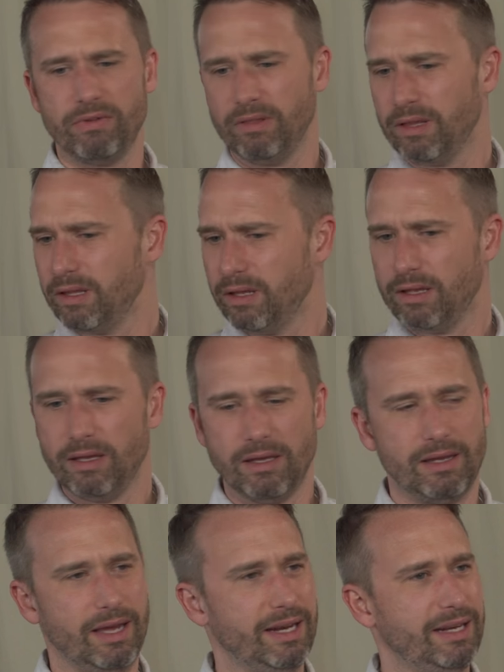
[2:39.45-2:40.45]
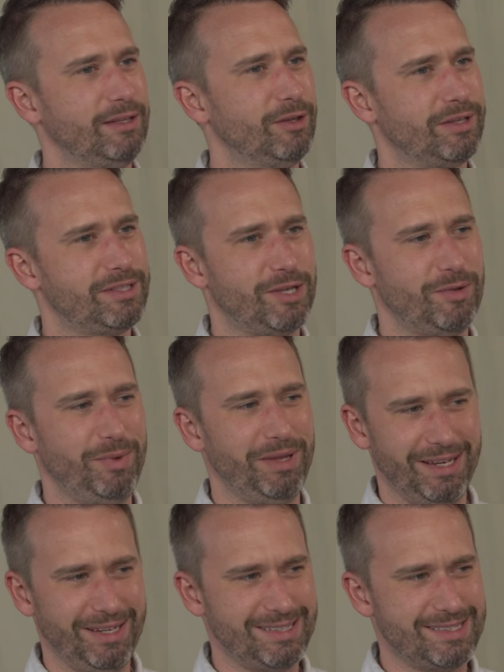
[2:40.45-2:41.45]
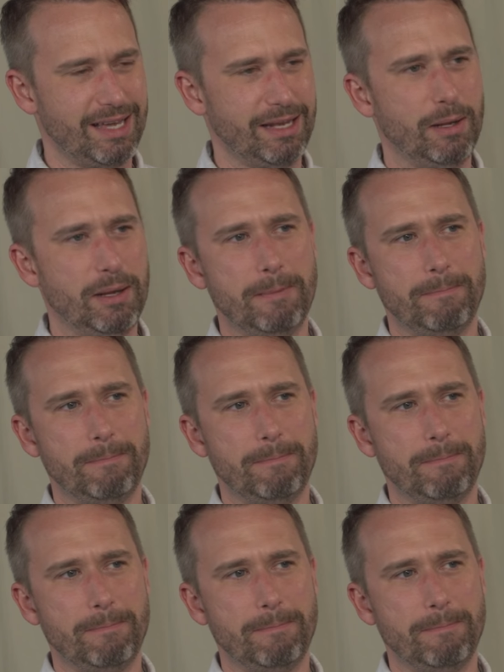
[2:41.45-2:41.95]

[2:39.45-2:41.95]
And, and he looked at me and he said,